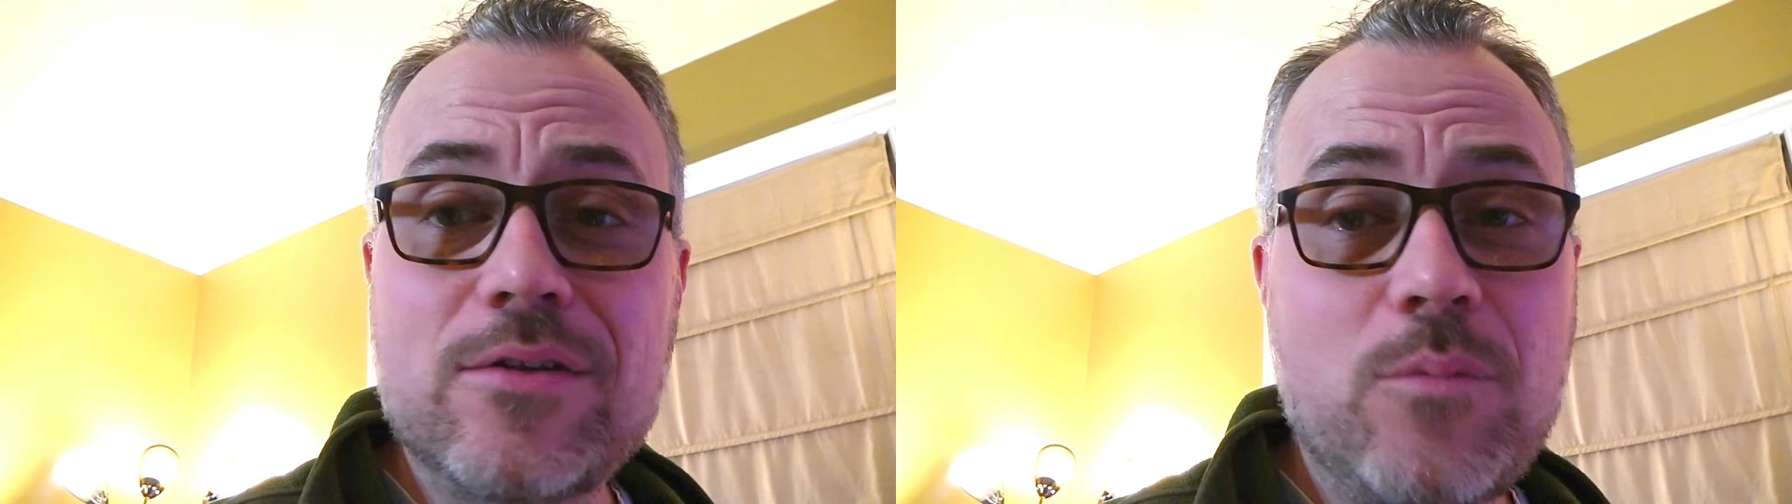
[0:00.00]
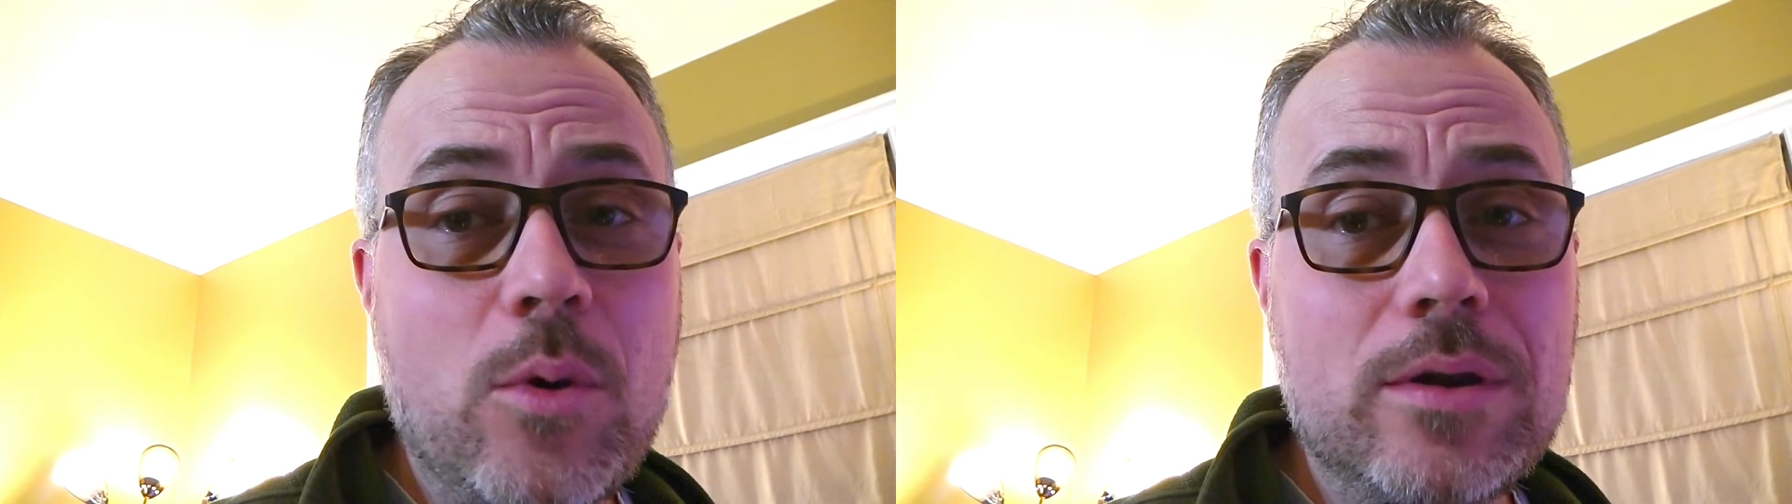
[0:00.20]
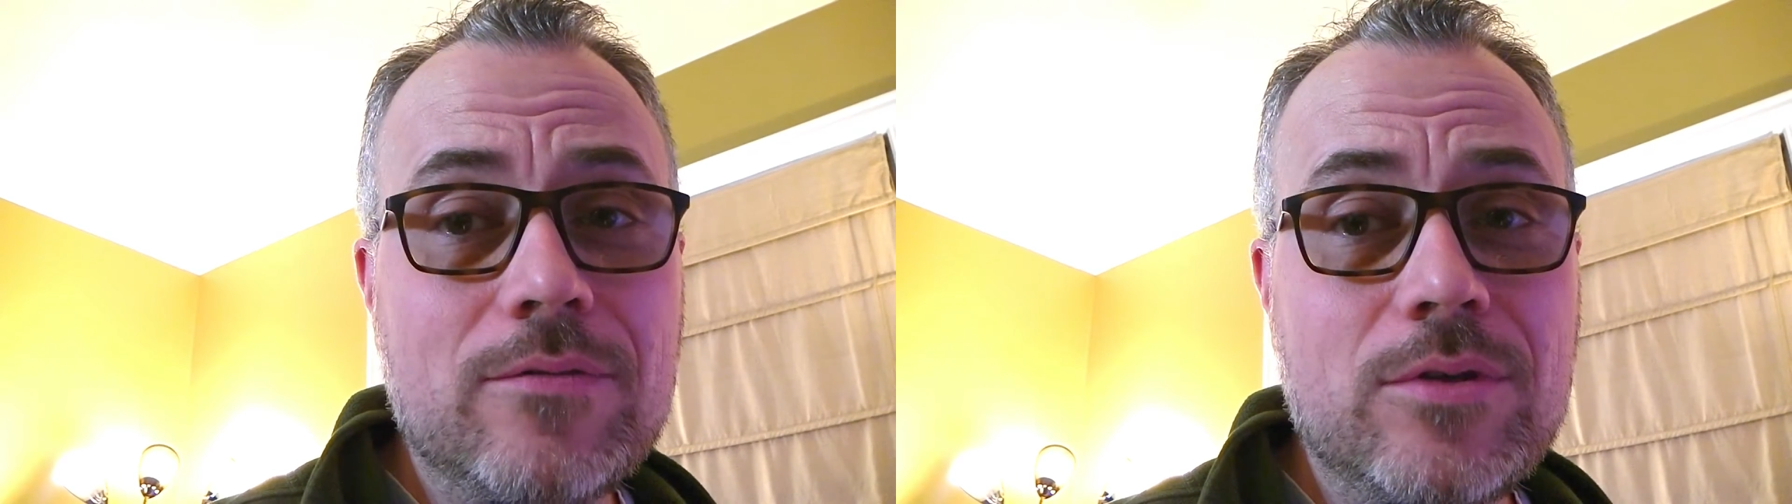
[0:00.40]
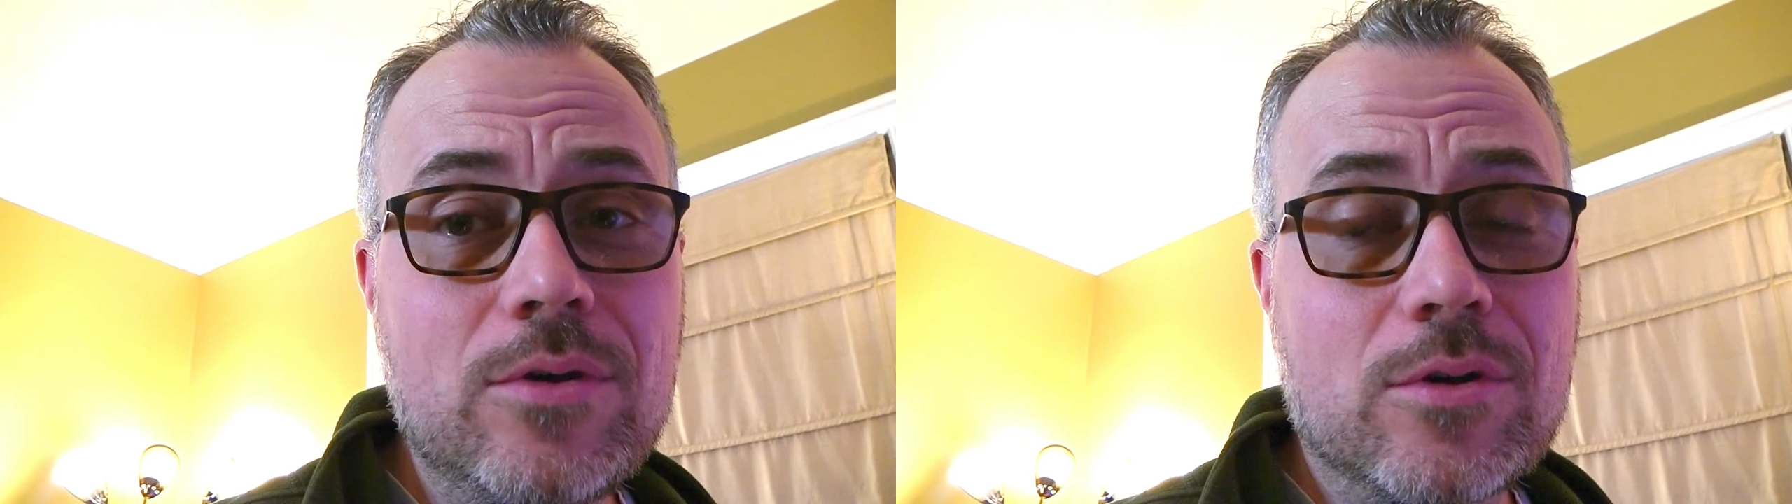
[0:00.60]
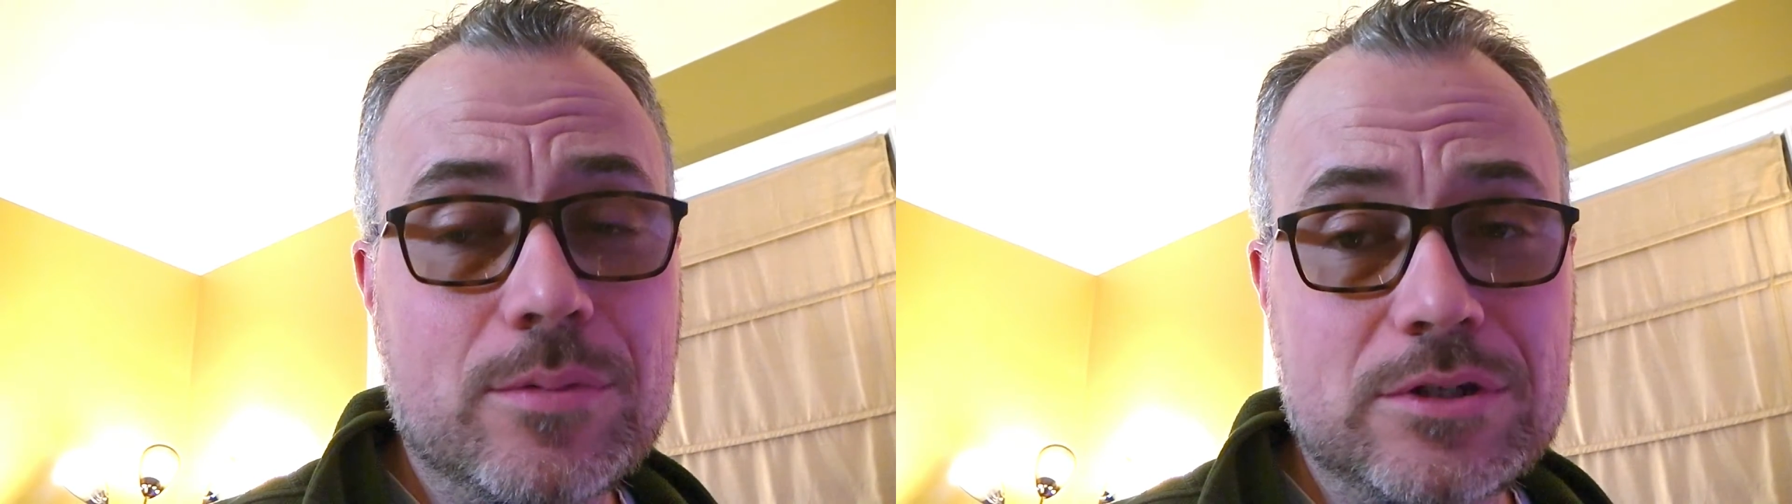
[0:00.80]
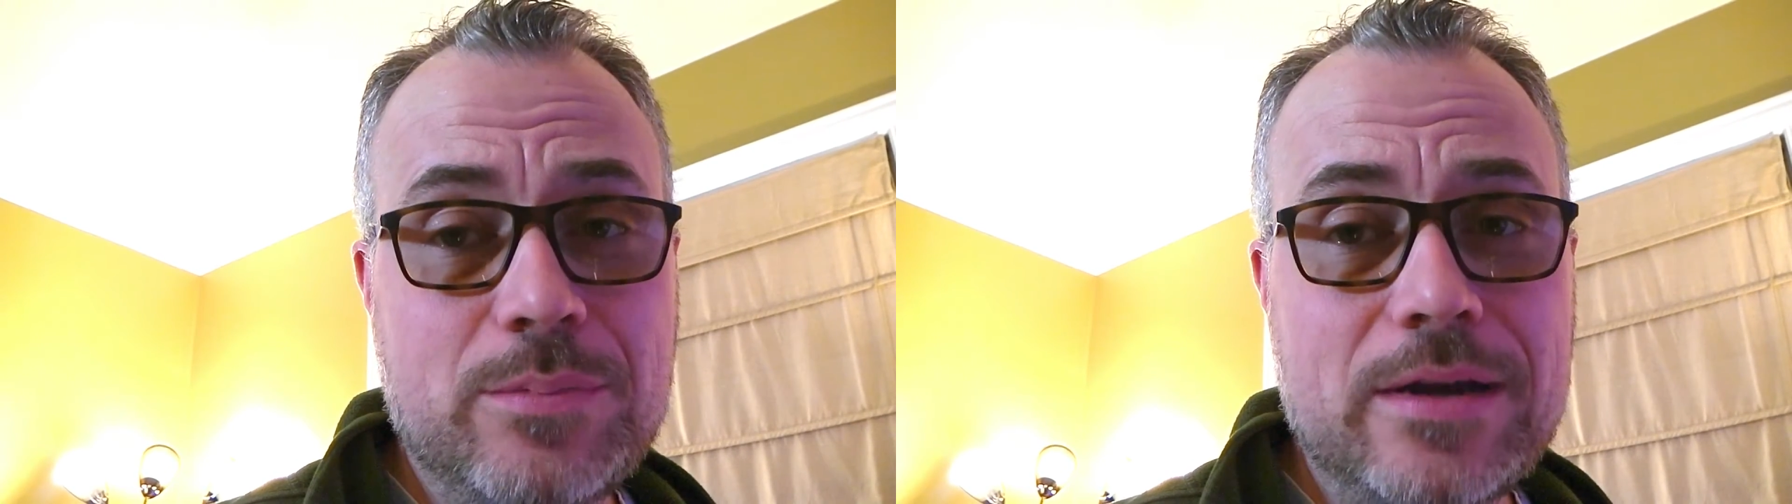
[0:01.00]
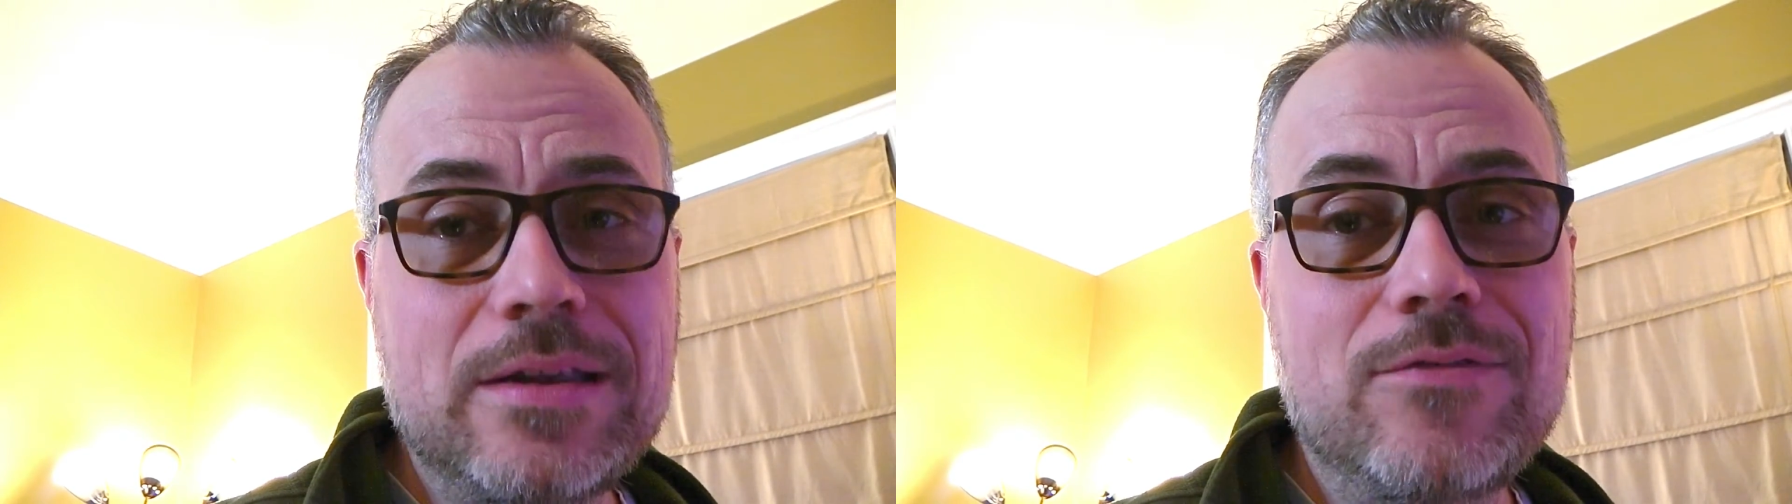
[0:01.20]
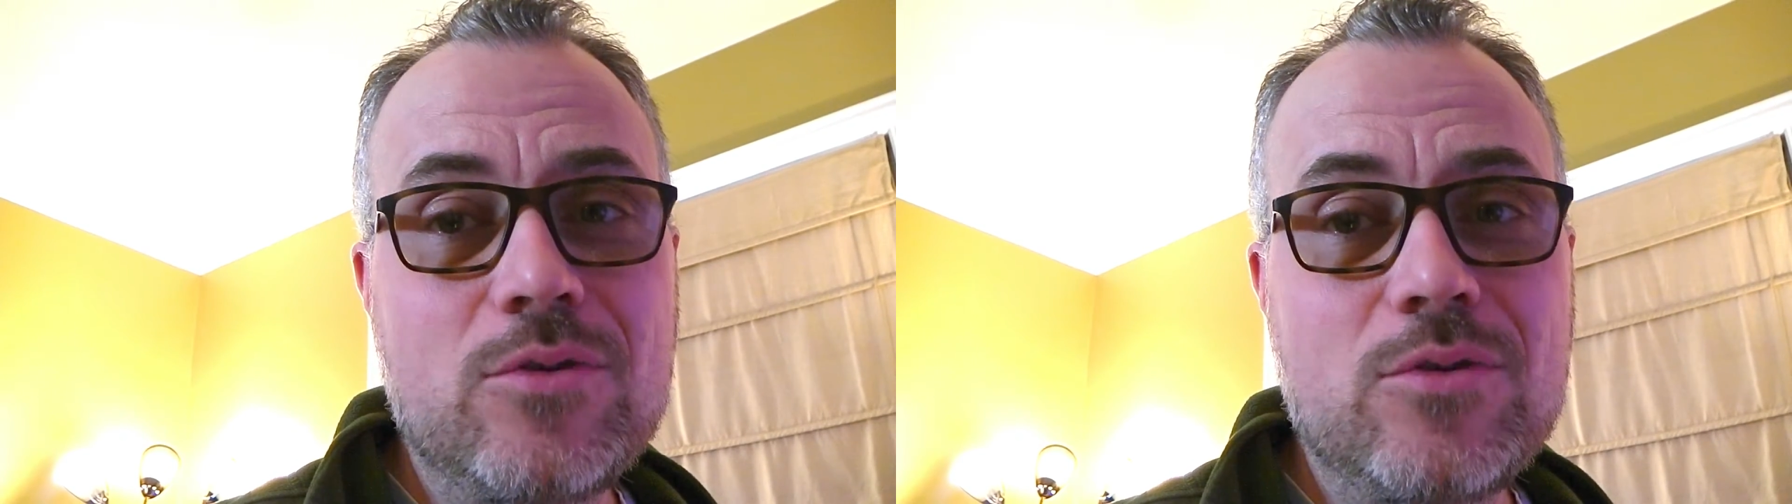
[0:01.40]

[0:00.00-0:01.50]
point of view or perspective you